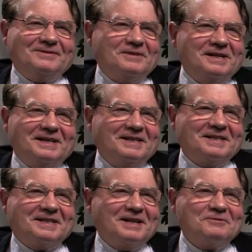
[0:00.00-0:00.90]

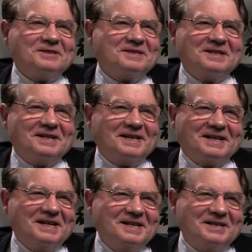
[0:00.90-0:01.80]
Well, I would say
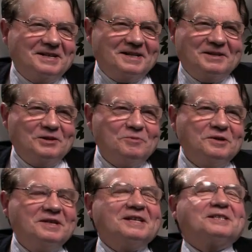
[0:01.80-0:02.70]
again,
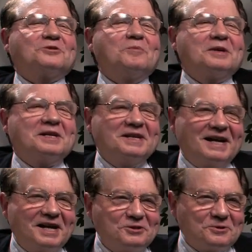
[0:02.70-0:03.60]
nobody has completely
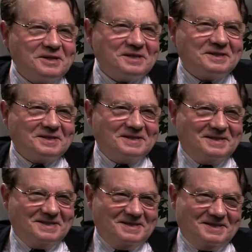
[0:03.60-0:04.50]
isolated
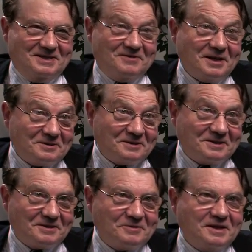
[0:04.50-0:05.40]
the
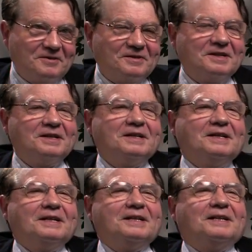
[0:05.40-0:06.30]
virus. Well,
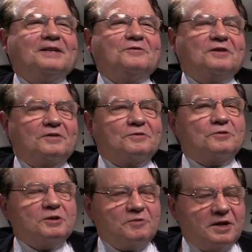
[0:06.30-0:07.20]

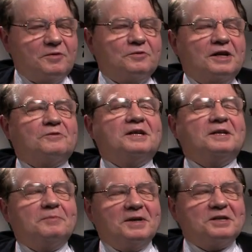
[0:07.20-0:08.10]
it
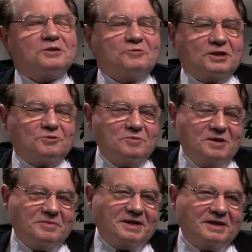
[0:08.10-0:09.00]
depends on what you
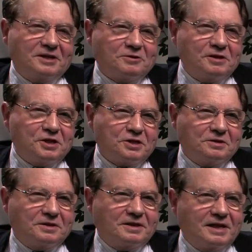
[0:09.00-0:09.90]
mean by
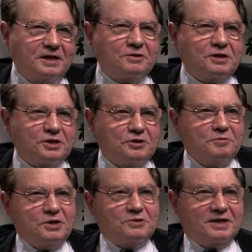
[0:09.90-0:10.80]
isolation. Isolation
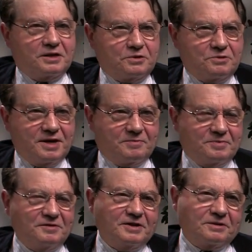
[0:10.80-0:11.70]
means you can grow up
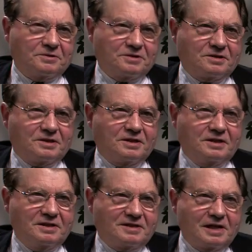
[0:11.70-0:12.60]
the virus
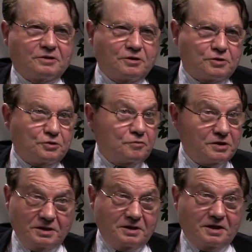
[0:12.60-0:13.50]
in cell culture.
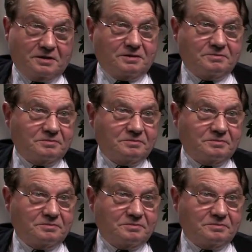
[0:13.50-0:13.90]
We did that.